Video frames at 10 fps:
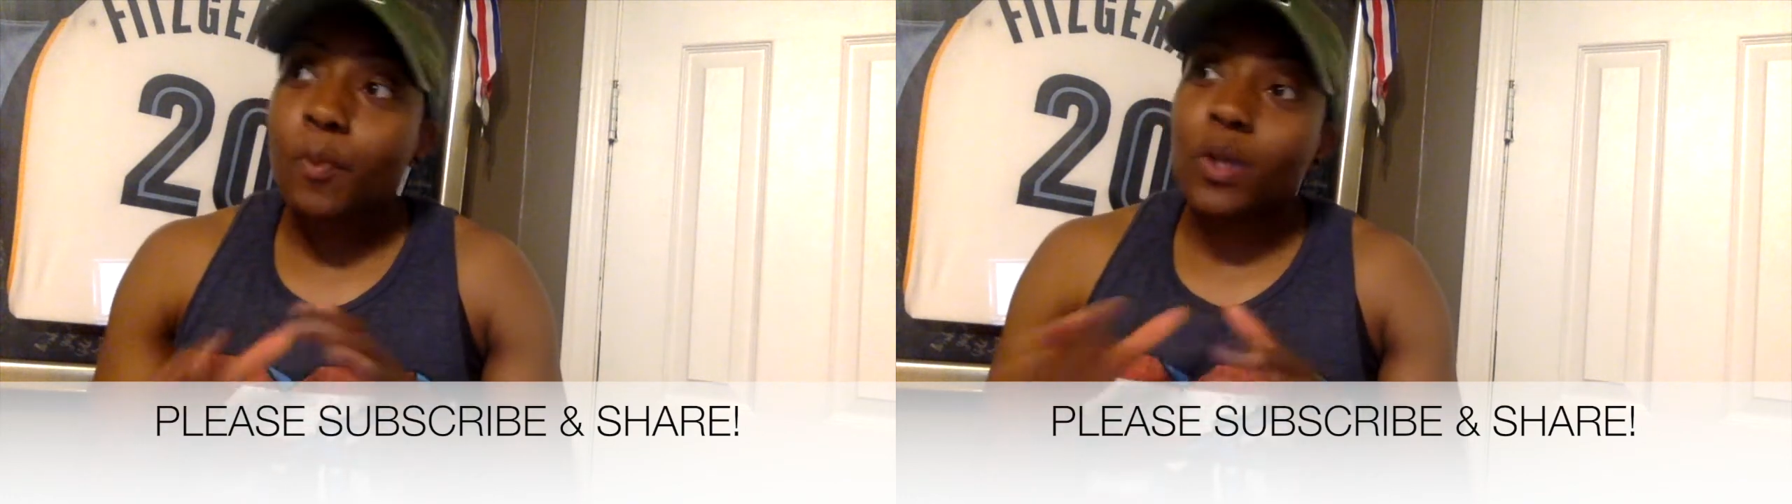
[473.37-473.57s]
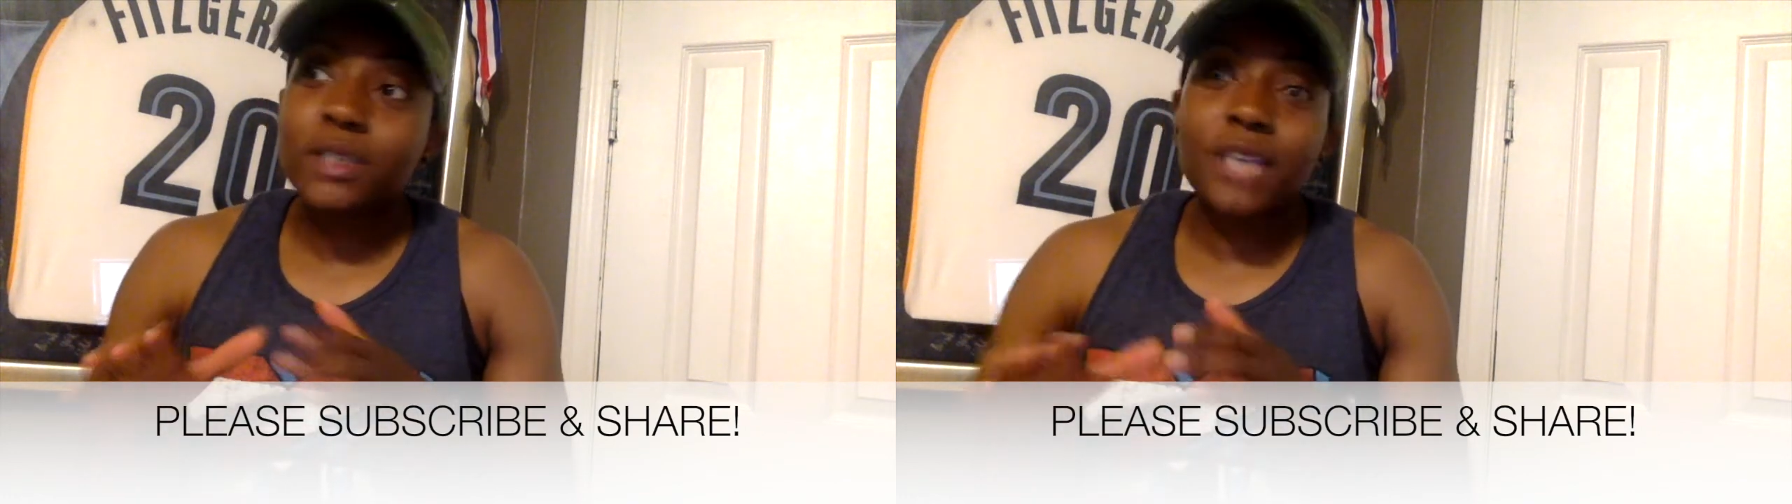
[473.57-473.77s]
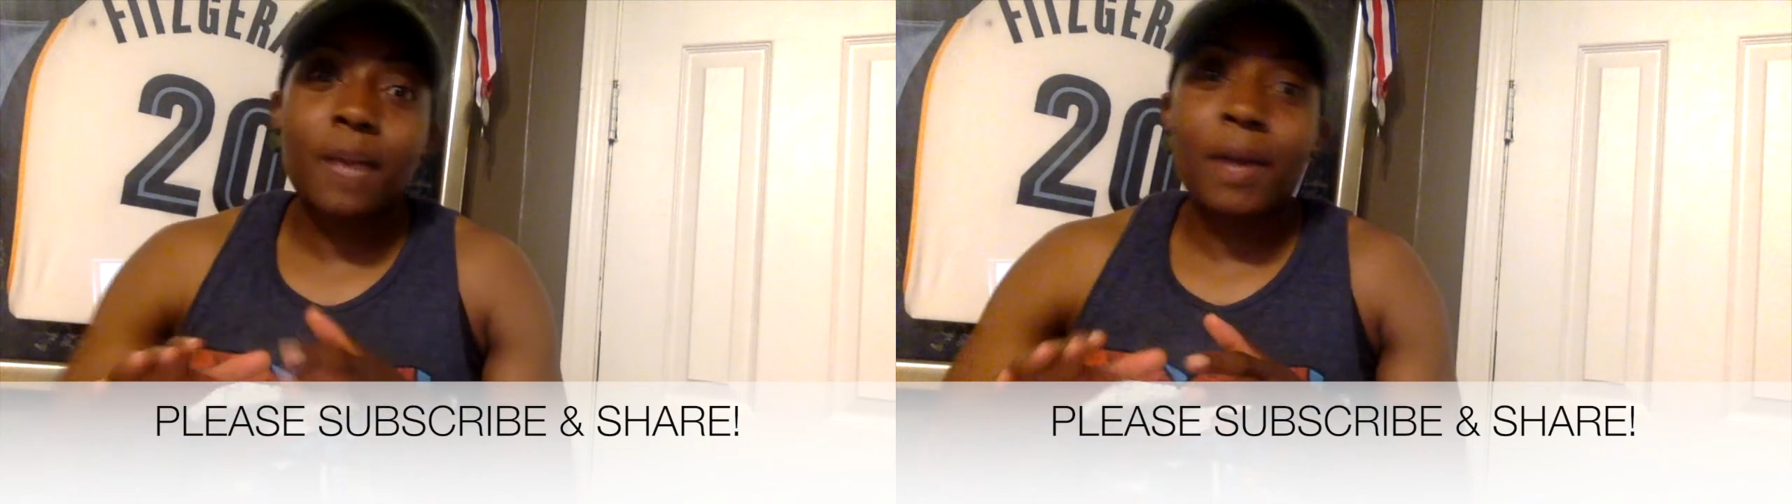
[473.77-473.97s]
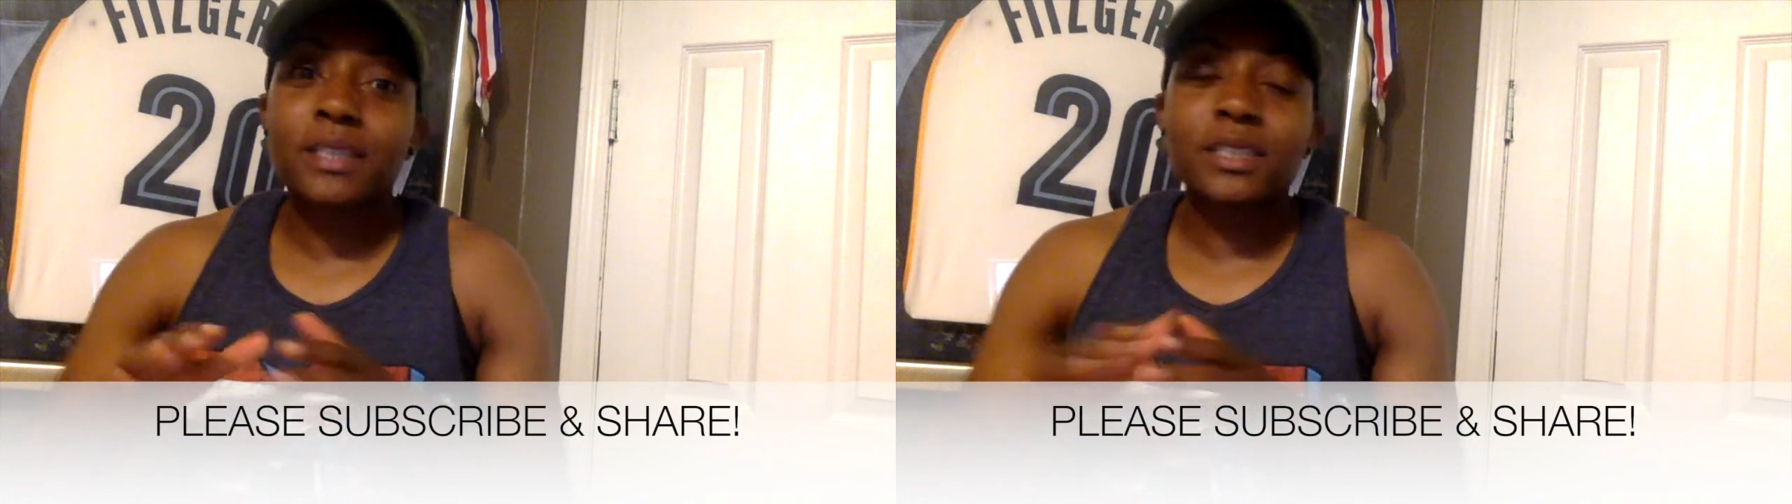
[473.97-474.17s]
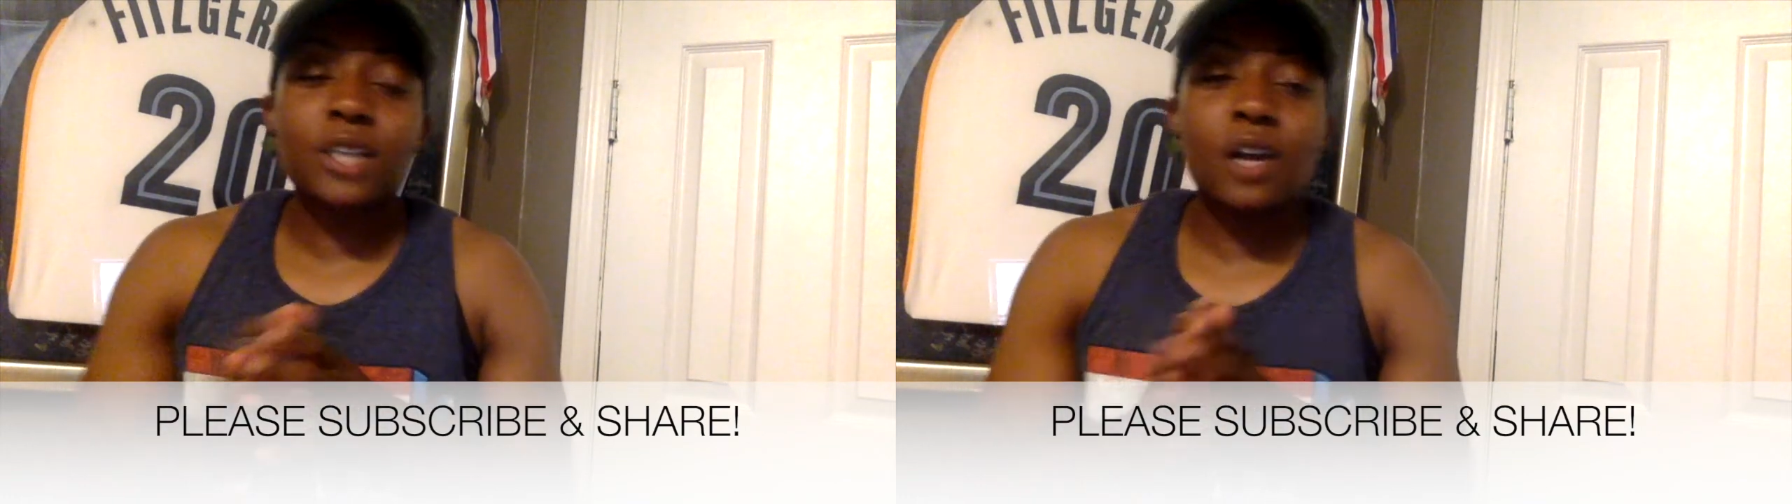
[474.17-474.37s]
one time I
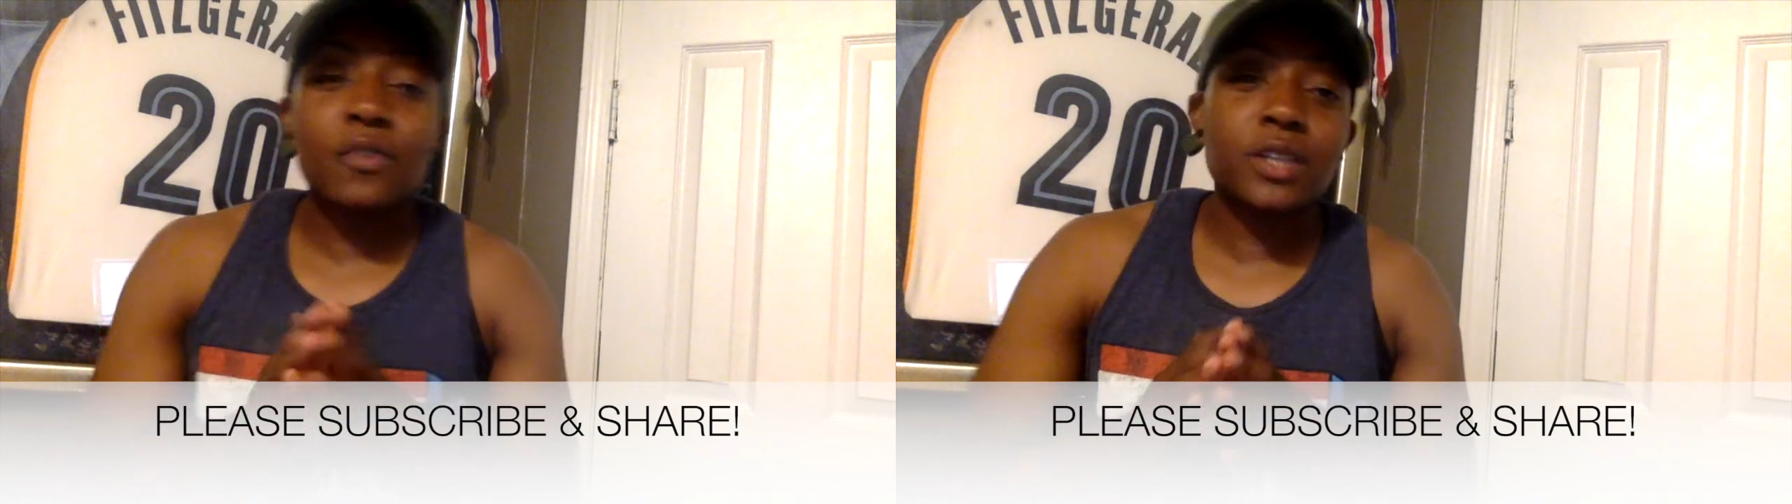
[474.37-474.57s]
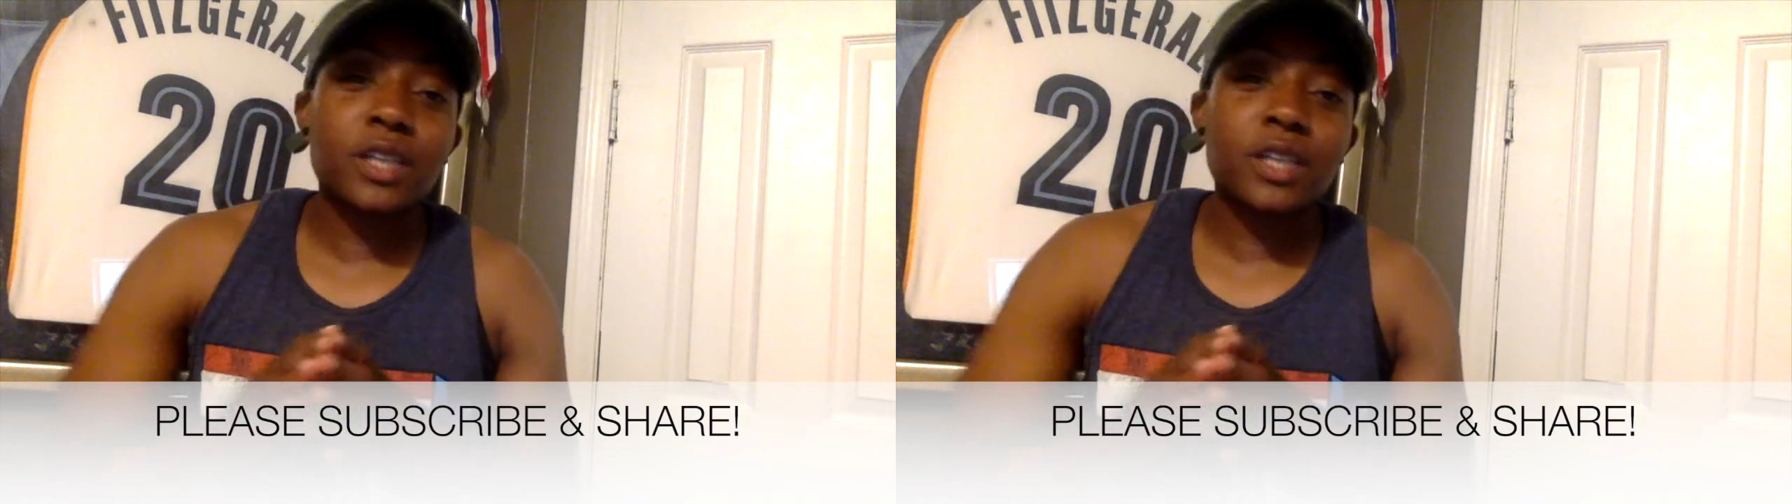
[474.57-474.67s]
discovered